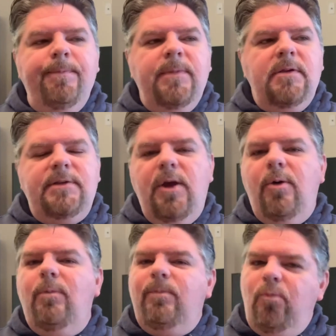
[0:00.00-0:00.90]

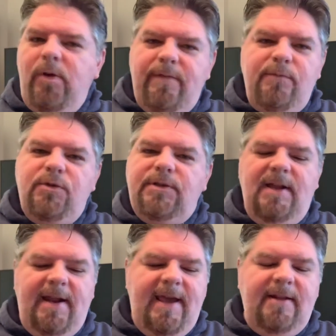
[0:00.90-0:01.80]
So we have just
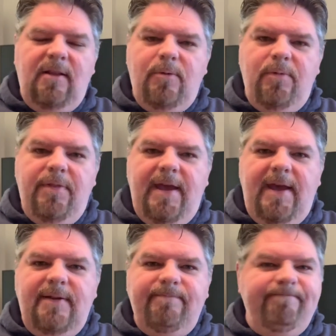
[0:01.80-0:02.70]
not had luck with
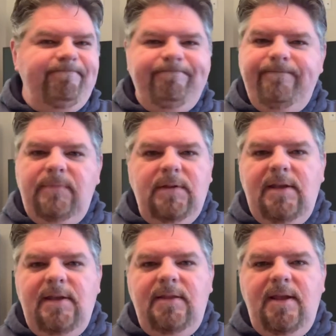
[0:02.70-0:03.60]
that
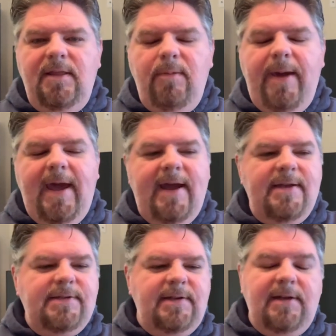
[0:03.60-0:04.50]
in in the
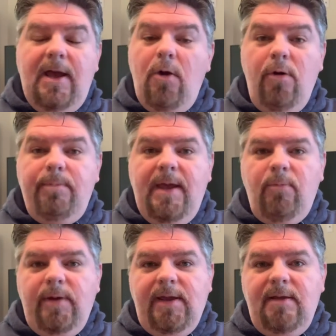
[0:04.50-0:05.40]
past, and I hope
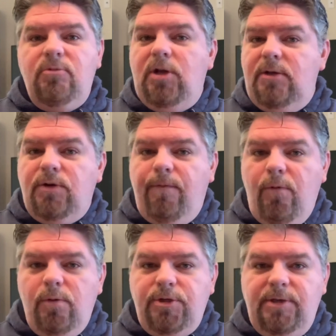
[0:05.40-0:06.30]
that we change our
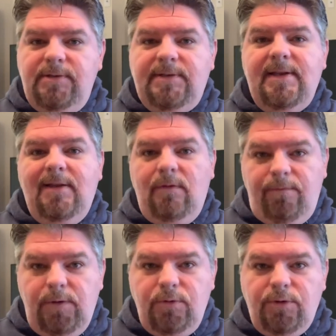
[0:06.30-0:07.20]
fortunes in the
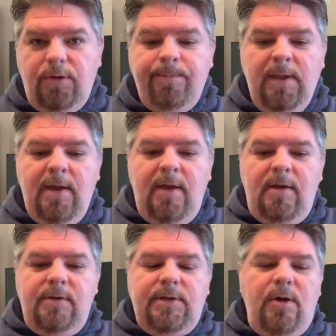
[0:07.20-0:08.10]
future.
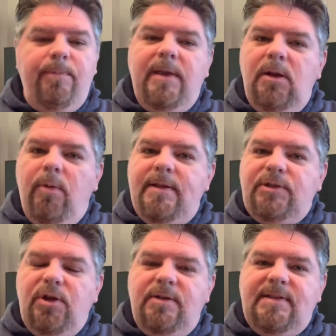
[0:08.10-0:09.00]
So anyway,
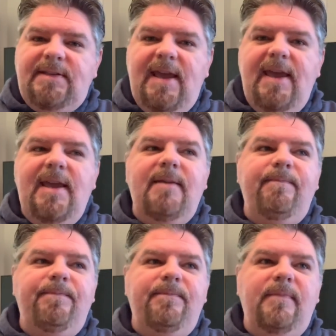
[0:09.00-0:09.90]
it's good to say
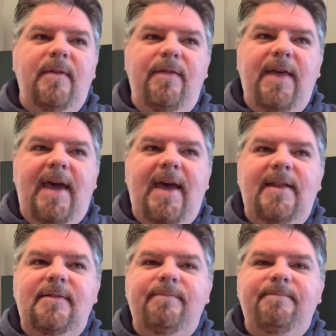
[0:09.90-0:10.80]

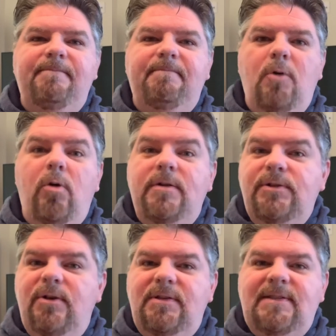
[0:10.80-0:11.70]
that, or it's
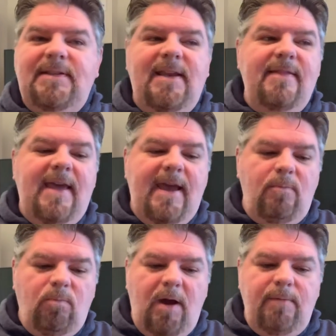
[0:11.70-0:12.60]
good to see
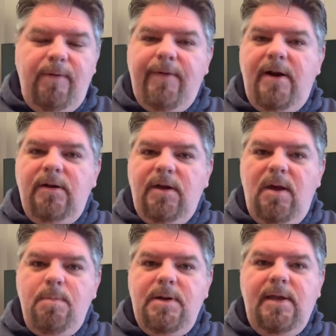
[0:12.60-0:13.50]
that Ron Rivera and
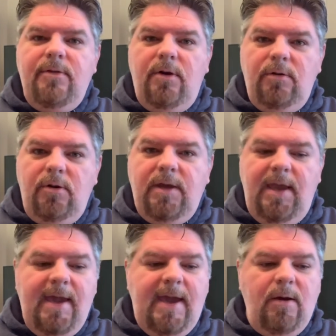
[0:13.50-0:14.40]
company, they're
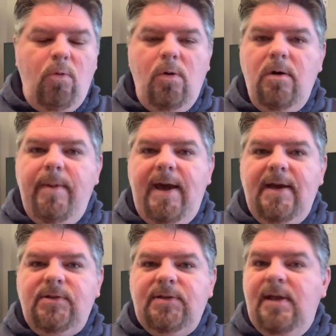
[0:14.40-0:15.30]
looking at
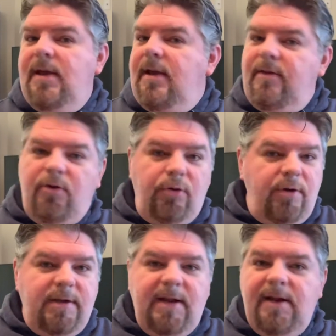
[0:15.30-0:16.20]
quarterbacks, they're
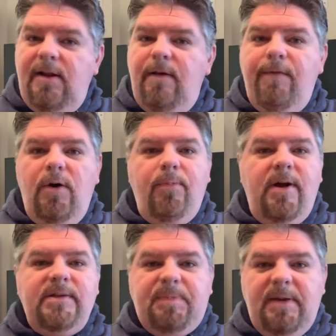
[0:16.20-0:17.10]
looking at NFL
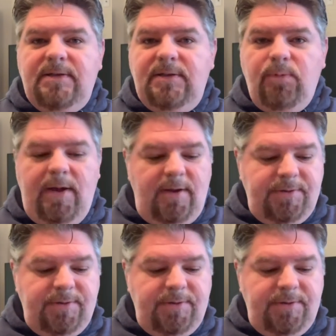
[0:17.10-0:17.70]
prospects as well.